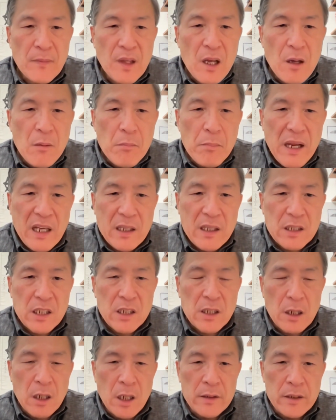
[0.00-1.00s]
painting
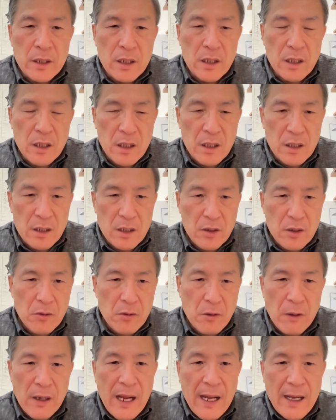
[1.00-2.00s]
on the
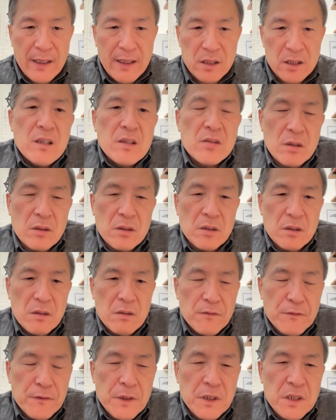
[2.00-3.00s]
grass. So you
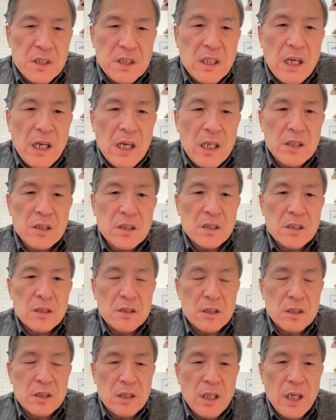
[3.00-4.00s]
first task, you
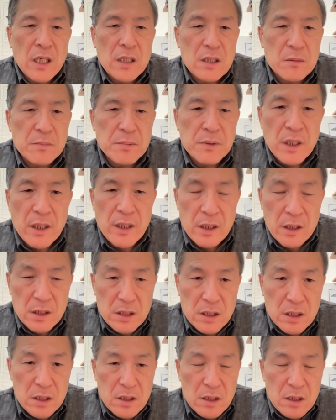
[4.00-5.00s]
detect the players,
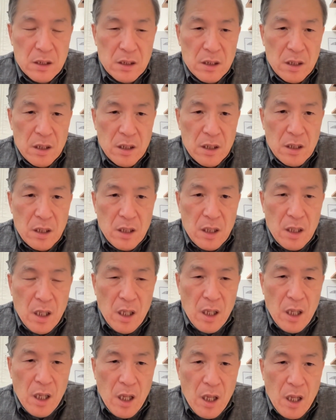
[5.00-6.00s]

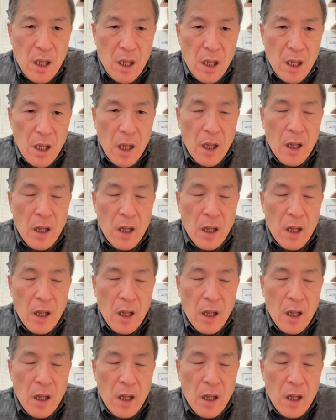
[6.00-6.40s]
and